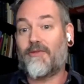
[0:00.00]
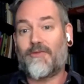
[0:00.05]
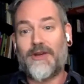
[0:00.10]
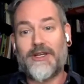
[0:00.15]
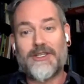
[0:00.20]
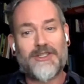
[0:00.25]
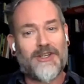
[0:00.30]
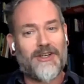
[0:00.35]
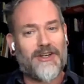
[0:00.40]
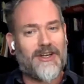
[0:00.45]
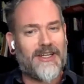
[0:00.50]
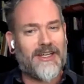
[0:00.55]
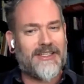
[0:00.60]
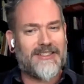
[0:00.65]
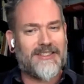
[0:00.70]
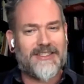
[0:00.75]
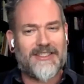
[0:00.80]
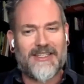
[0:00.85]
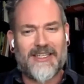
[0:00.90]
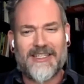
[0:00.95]
Richard
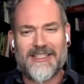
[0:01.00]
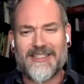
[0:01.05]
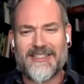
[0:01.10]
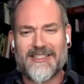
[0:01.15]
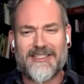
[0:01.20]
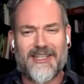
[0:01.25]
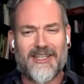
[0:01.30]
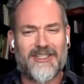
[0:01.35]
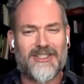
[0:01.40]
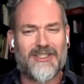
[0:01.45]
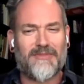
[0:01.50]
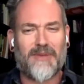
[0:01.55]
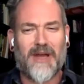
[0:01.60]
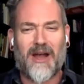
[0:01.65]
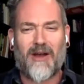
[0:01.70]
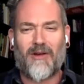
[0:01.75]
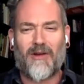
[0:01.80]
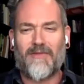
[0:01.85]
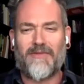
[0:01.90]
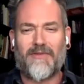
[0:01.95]
is such a
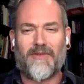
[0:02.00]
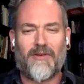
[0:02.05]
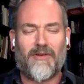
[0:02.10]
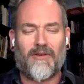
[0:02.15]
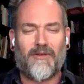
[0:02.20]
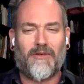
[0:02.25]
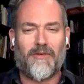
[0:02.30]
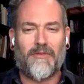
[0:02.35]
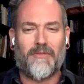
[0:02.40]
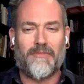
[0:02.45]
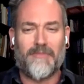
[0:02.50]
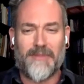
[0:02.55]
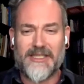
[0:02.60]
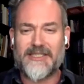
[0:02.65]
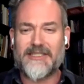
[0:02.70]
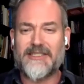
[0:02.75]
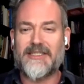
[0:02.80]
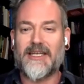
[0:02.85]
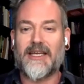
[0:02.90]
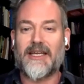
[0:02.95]
powerful
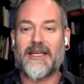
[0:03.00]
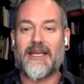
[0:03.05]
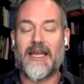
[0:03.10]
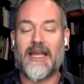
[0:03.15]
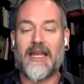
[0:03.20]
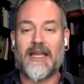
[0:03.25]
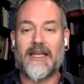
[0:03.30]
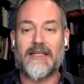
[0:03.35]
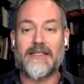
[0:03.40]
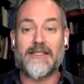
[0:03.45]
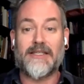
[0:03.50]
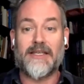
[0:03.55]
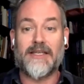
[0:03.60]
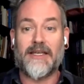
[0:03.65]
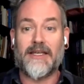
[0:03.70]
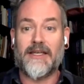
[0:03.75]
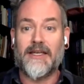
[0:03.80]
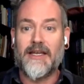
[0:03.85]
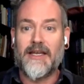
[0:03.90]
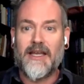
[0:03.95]
mystic, and
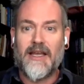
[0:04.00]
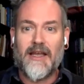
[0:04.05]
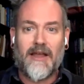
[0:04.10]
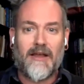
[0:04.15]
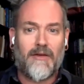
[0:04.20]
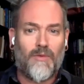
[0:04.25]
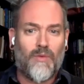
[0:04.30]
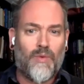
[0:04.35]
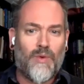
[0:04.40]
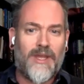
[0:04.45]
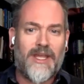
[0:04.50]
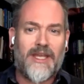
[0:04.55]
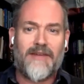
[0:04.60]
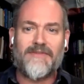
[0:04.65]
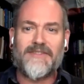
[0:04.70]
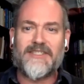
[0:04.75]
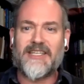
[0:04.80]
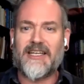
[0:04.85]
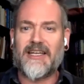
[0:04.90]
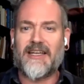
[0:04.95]
he
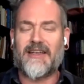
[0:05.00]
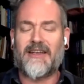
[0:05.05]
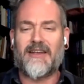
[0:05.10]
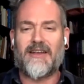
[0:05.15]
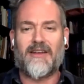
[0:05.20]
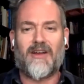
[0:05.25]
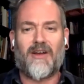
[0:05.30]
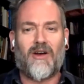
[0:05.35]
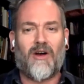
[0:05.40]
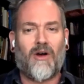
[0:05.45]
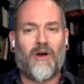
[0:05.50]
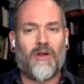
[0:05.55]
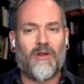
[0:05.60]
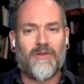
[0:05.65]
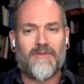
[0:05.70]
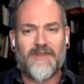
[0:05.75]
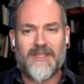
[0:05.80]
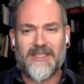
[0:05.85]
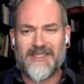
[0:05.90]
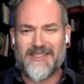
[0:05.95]
weaves in all
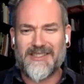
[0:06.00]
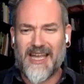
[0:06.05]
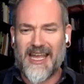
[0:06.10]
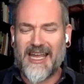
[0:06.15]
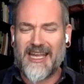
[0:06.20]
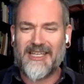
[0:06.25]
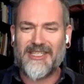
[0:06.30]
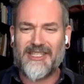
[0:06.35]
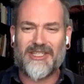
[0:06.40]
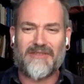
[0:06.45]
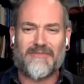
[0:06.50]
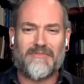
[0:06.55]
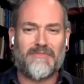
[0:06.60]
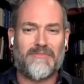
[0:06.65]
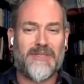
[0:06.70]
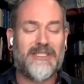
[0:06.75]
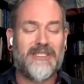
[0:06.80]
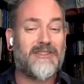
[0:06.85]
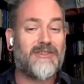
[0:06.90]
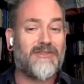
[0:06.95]
of these ancient
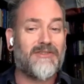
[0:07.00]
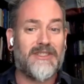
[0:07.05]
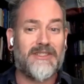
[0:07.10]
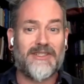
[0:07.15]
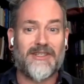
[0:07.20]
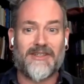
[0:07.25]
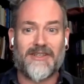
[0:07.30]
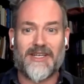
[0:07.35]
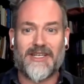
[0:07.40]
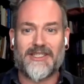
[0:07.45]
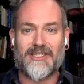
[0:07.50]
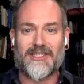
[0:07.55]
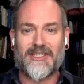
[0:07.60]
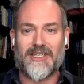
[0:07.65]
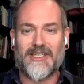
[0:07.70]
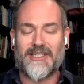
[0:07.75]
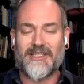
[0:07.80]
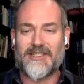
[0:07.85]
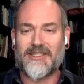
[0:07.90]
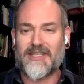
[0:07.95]
mystery
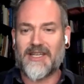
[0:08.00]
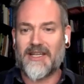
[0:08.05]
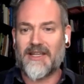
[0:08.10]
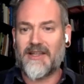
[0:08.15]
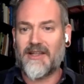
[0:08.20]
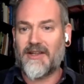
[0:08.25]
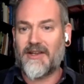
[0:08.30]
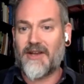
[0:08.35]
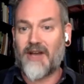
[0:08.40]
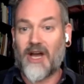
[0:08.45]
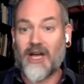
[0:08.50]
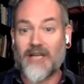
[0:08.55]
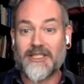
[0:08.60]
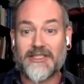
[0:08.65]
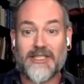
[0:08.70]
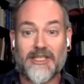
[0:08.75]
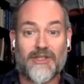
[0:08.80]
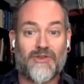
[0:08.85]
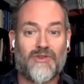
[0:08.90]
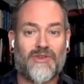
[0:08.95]
traditions and the
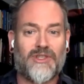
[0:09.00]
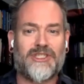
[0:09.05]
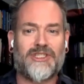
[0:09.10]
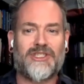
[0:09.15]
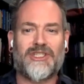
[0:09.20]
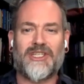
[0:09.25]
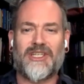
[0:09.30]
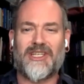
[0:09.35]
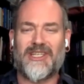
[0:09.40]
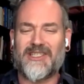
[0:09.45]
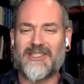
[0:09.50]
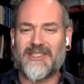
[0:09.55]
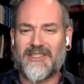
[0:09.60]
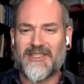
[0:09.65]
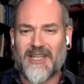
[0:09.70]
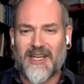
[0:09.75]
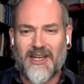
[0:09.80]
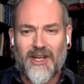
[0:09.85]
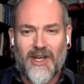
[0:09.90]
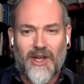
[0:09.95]
Gnostic
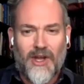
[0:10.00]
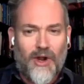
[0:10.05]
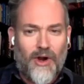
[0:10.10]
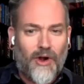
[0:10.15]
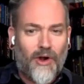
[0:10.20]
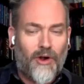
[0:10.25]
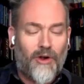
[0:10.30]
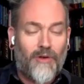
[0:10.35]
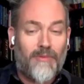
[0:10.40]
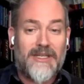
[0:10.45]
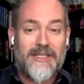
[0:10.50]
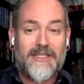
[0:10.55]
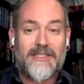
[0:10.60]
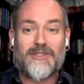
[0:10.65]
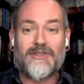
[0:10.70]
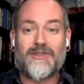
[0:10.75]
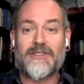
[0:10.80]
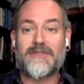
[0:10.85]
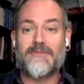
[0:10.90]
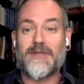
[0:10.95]
Christians and Hermes
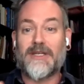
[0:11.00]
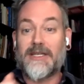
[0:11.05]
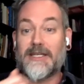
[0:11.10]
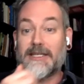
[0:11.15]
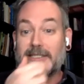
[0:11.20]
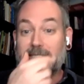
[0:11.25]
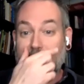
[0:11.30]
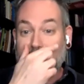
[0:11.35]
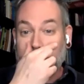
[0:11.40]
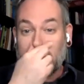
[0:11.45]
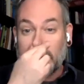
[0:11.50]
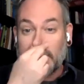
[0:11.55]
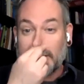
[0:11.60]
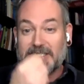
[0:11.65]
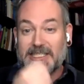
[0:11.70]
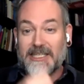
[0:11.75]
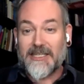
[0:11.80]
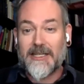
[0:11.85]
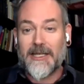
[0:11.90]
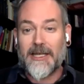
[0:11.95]

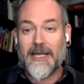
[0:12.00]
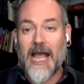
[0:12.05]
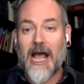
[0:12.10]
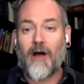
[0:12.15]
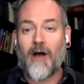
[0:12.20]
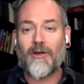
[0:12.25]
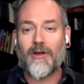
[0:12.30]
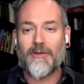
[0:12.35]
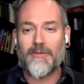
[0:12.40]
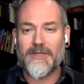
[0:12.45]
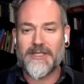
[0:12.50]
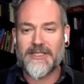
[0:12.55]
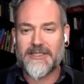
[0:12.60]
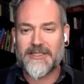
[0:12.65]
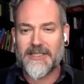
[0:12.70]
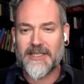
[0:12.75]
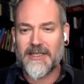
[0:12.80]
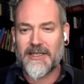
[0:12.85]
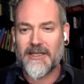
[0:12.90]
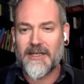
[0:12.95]
Trismegistus and the
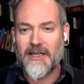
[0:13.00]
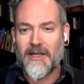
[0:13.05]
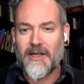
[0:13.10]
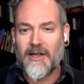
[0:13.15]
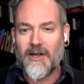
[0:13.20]
alchemists and